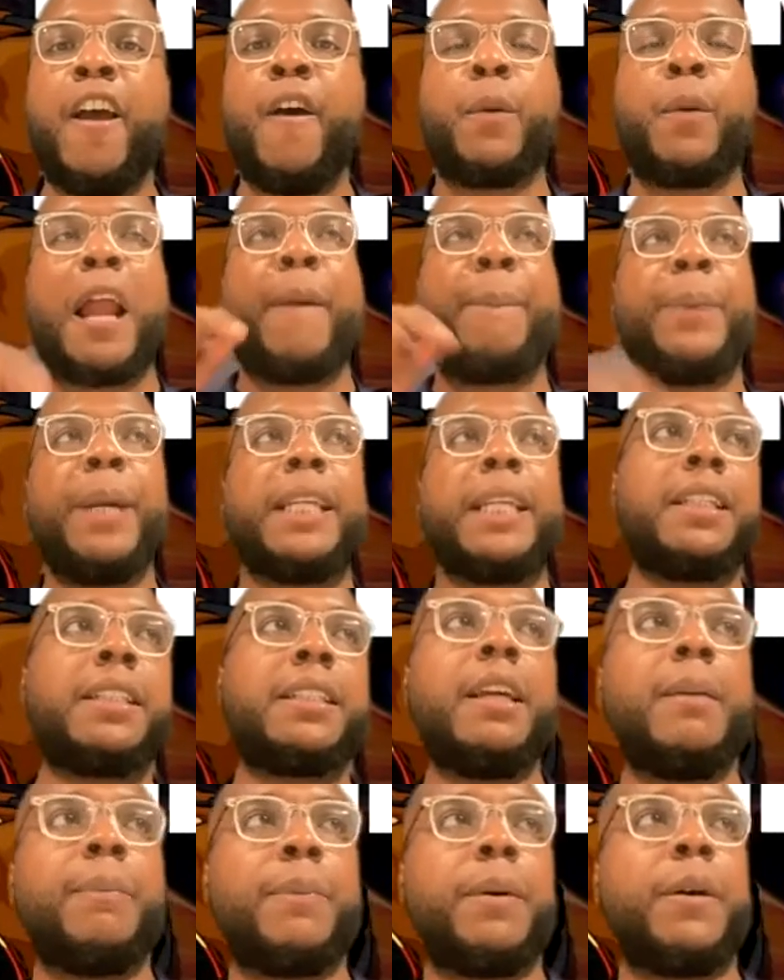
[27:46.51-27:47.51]
When I picked the
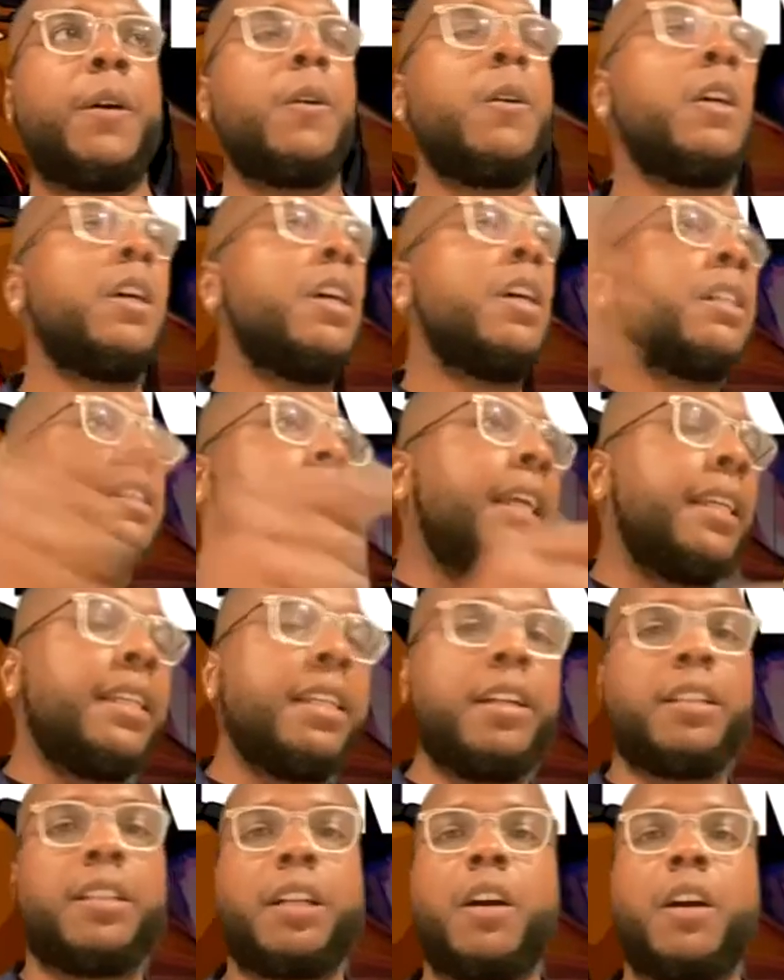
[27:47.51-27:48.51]
tempo 10
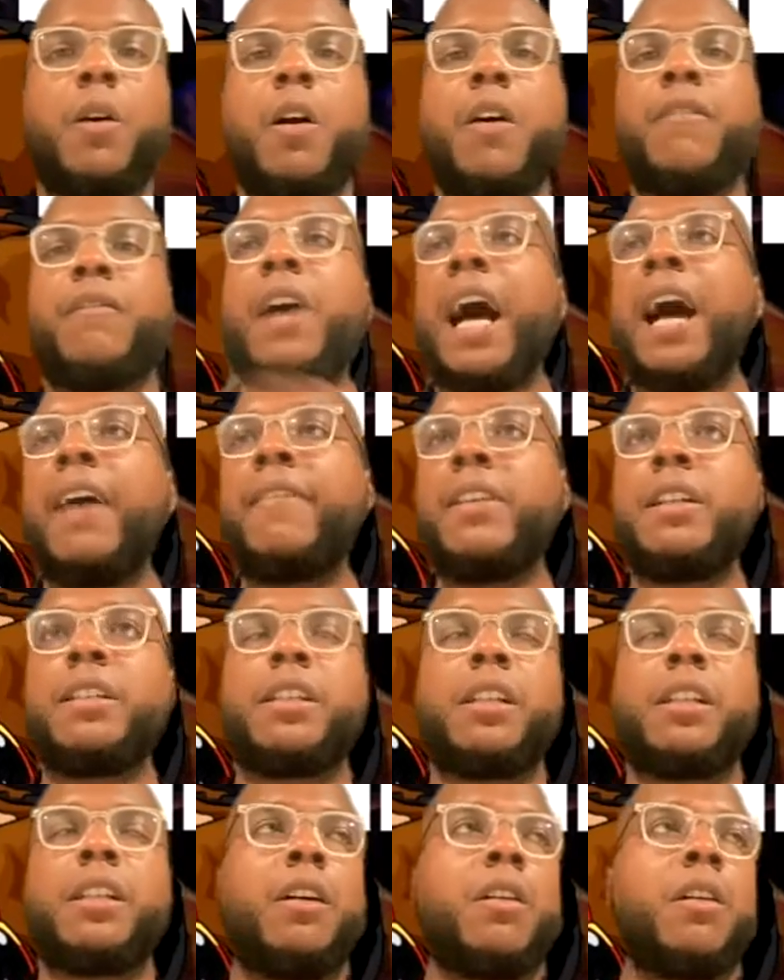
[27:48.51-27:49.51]
years ago or 5
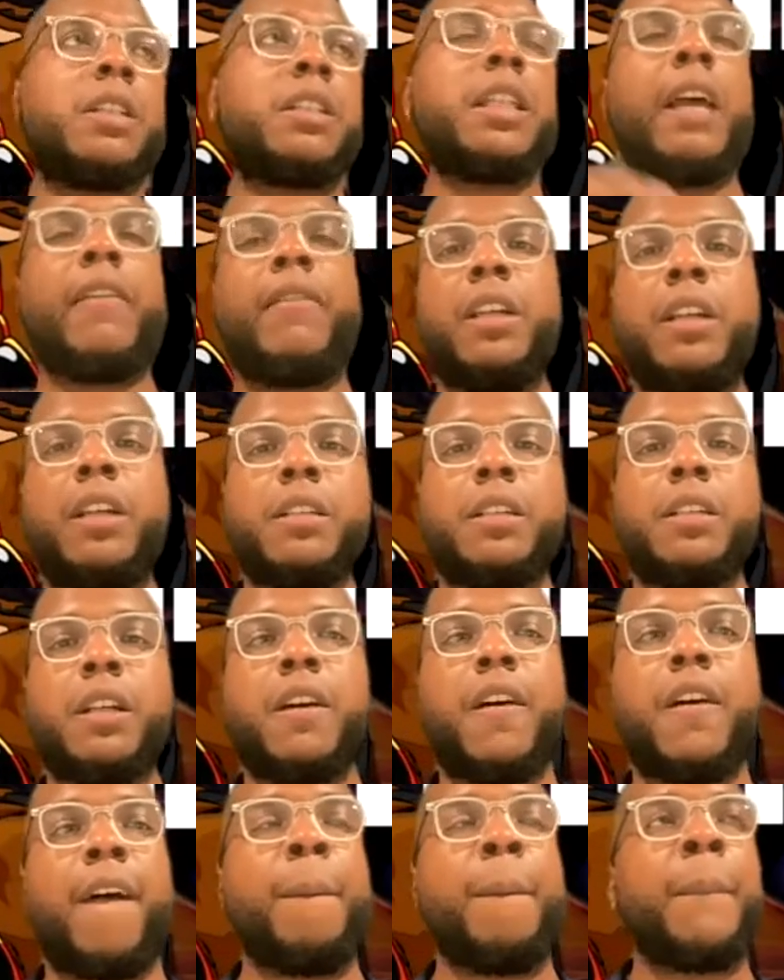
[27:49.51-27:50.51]
years ago or 7 years
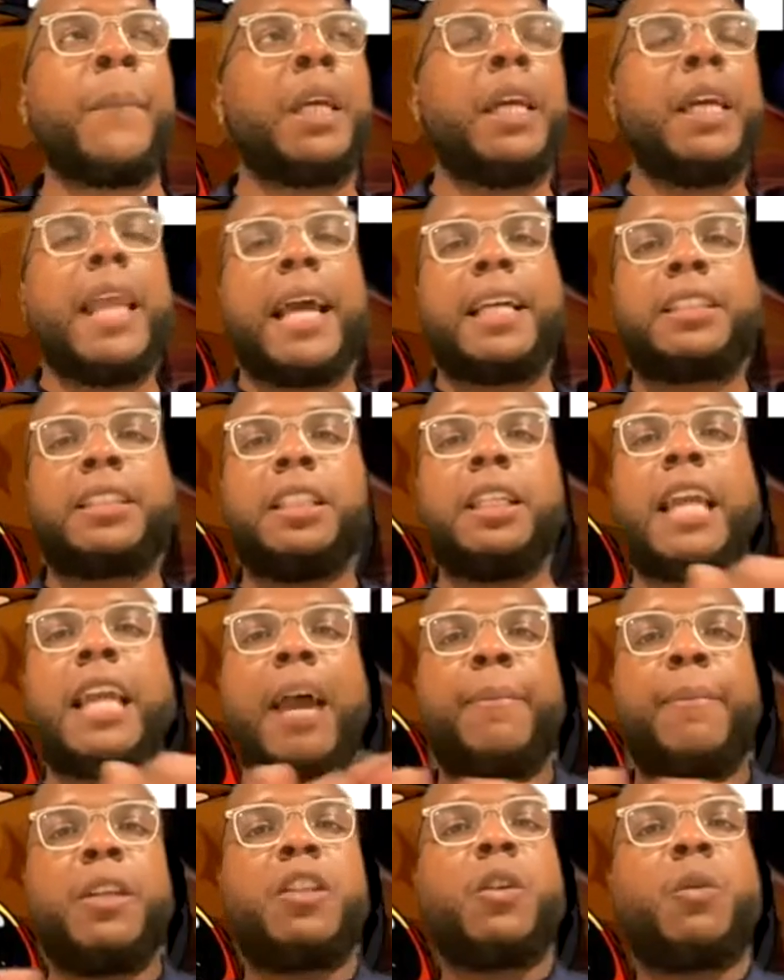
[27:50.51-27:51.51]
ago, it actually
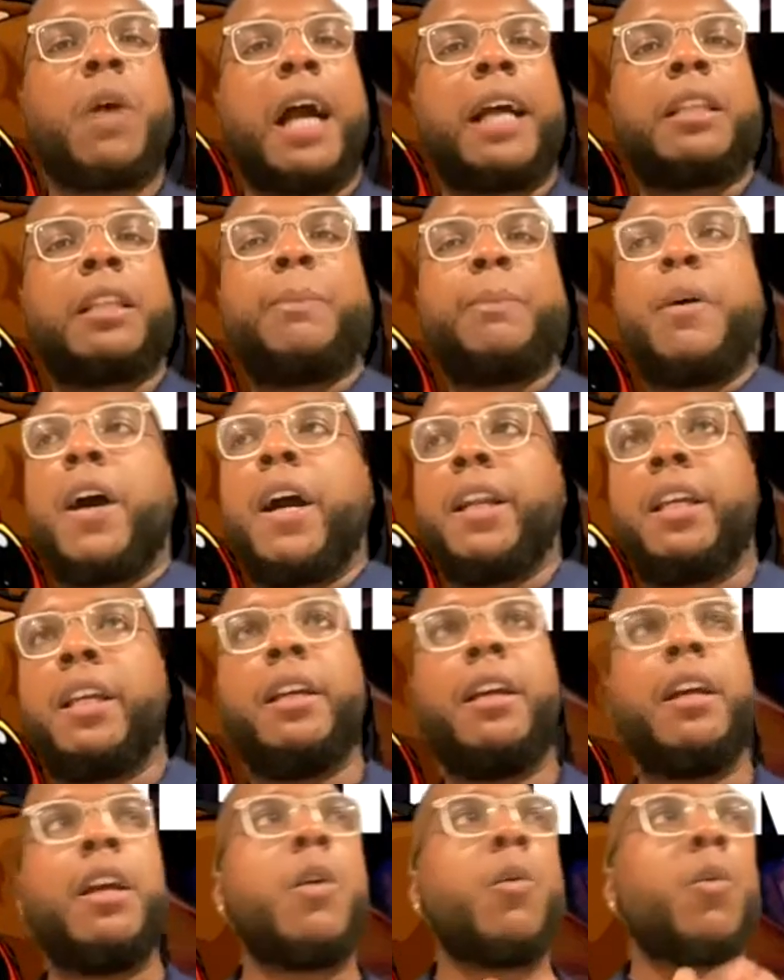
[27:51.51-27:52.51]
got me to rock the
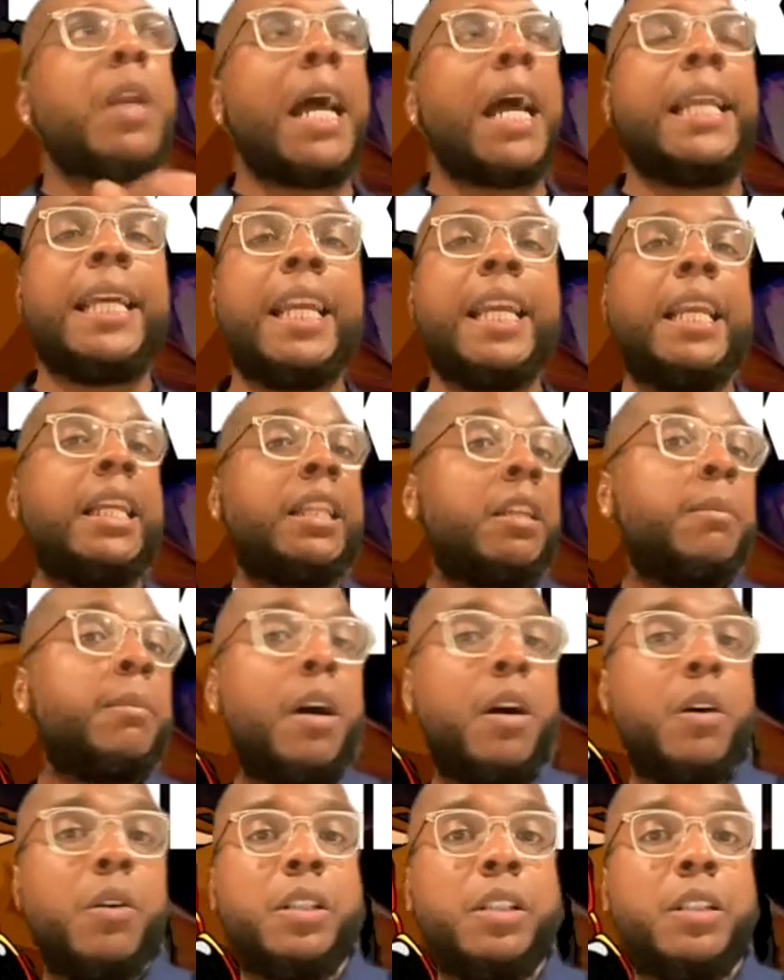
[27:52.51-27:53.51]
party when I needed it the
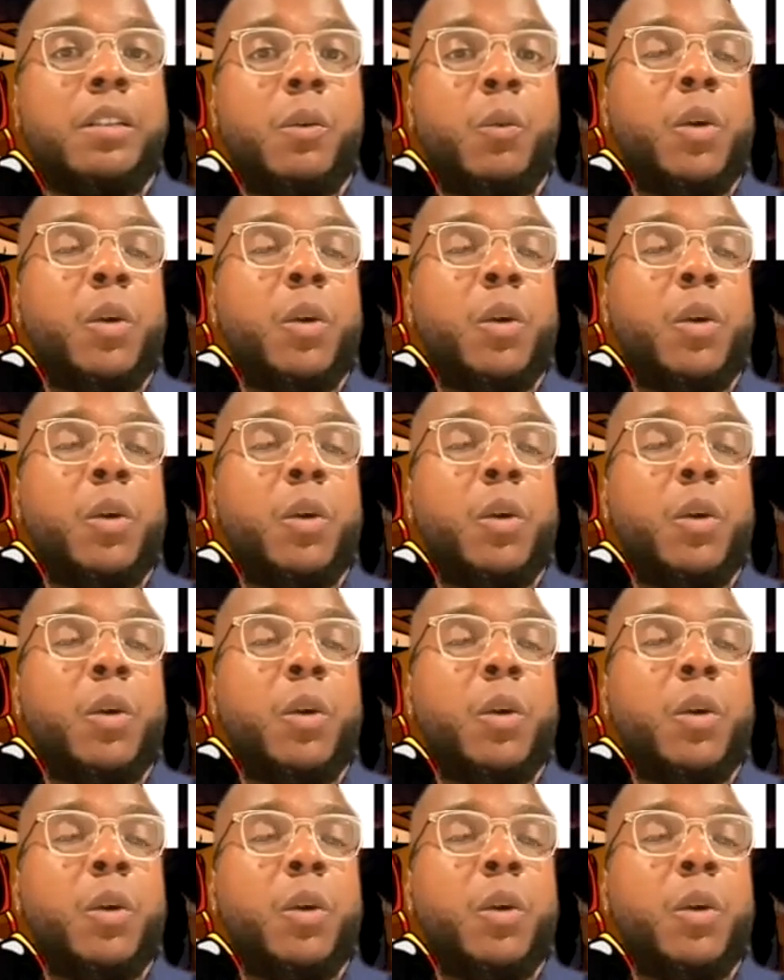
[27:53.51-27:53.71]
most.